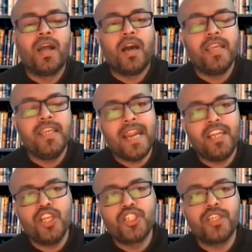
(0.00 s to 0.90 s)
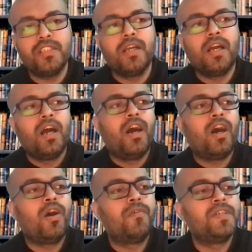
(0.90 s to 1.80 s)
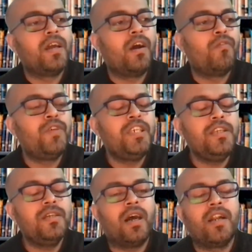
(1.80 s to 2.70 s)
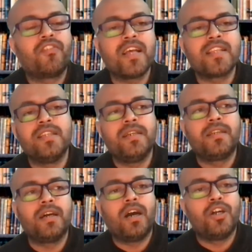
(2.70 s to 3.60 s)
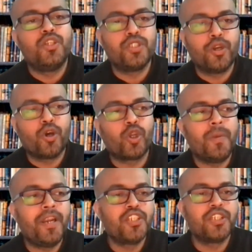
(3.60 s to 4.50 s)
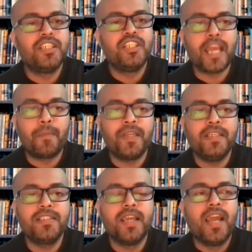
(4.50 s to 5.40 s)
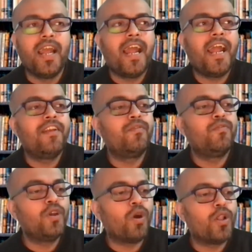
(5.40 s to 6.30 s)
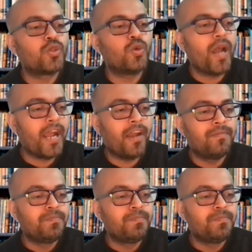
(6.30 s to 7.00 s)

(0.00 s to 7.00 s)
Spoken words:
In Atlassian, we translate user documentation in Japanese, and we also have,